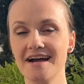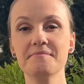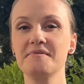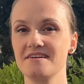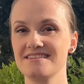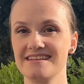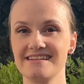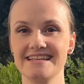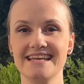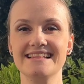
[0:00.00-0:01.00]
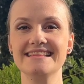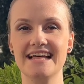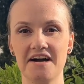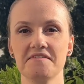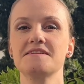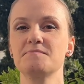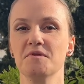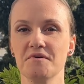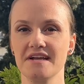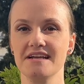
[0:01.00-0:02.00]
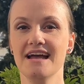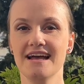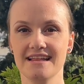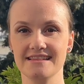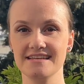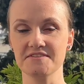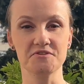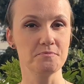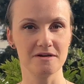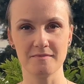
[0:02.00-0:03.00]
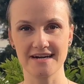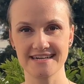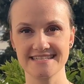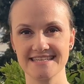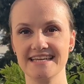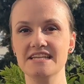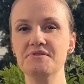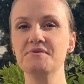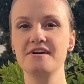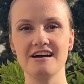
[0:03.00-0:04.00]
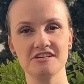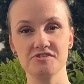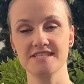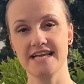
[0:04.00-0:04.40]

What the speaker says: personally love exploring the supermarkets in new countries.